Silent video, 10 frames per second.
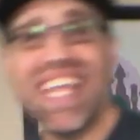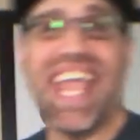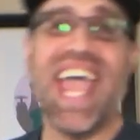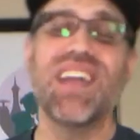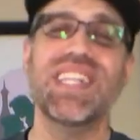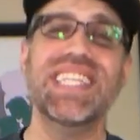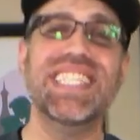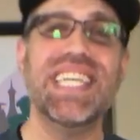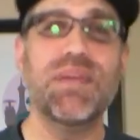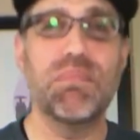is a
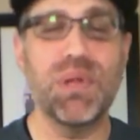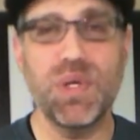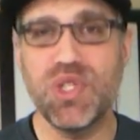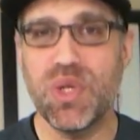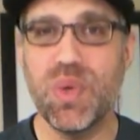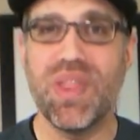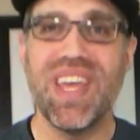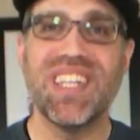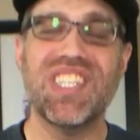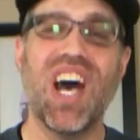LED Bluetooth
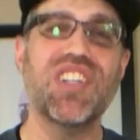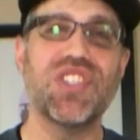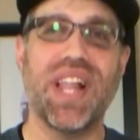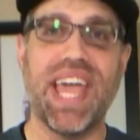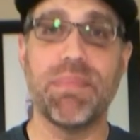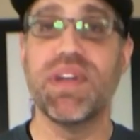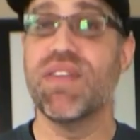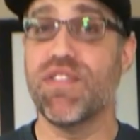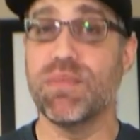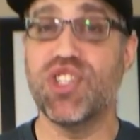touch lamp
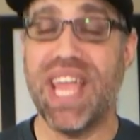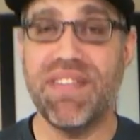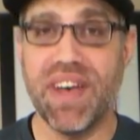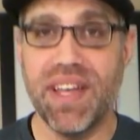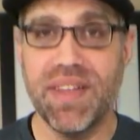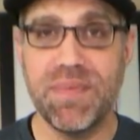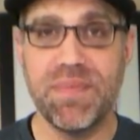from Sheva.